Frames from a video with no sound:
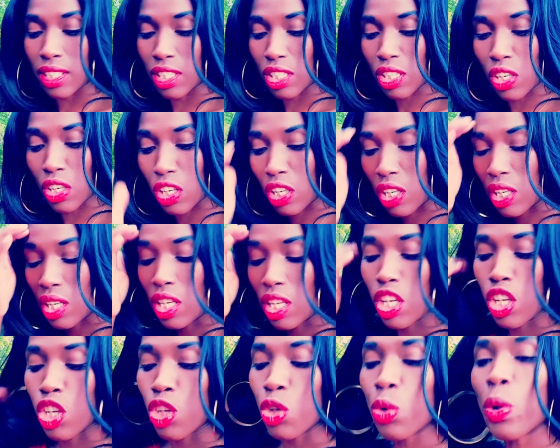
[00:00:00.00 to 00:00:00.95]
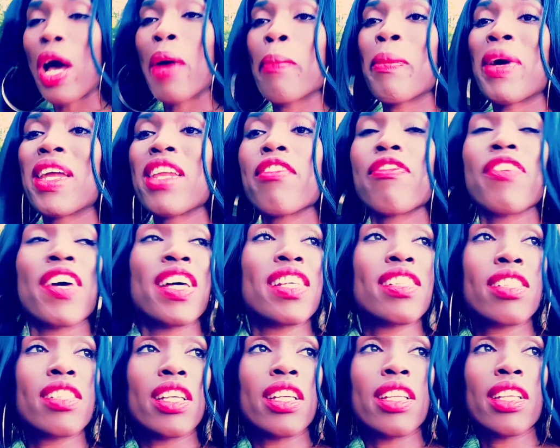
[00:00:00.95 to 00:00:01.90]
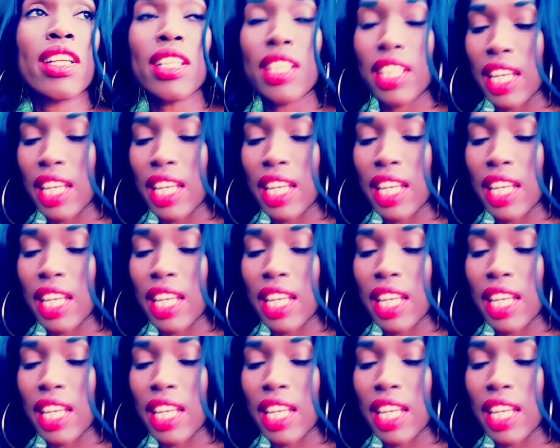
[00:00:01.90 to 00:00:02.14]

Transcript: So you are manifesting